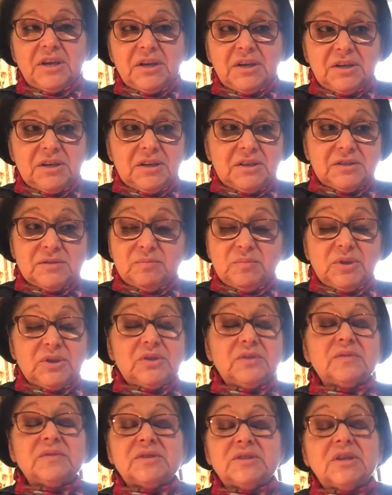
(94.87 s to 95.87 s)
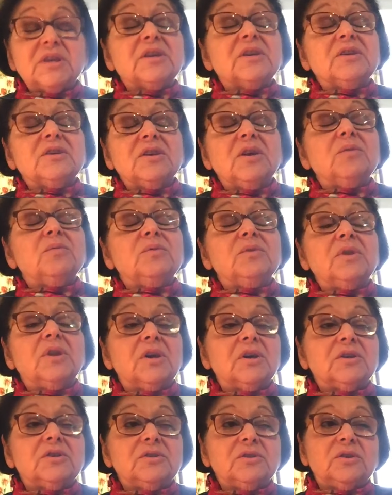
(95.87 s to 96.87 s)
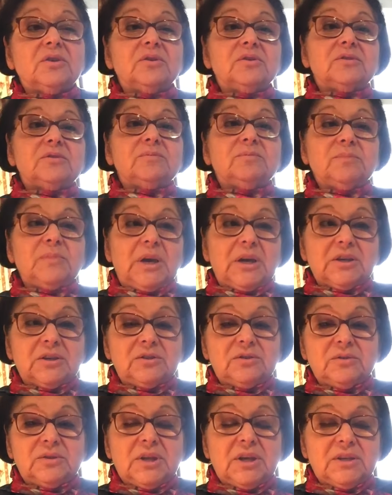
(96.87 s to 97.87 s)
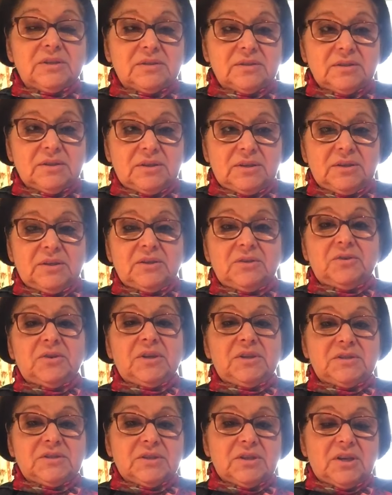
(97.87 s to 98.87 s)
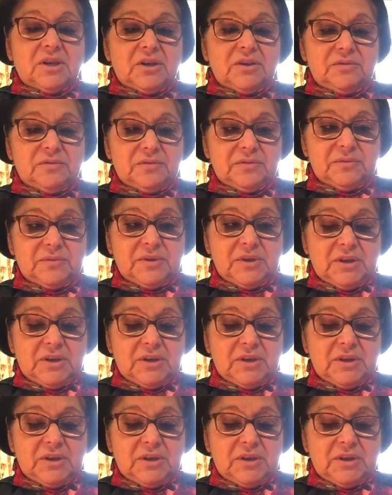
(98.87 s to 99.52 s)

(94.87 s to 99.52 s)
in a split of a second, I would like to go back to that crazy life.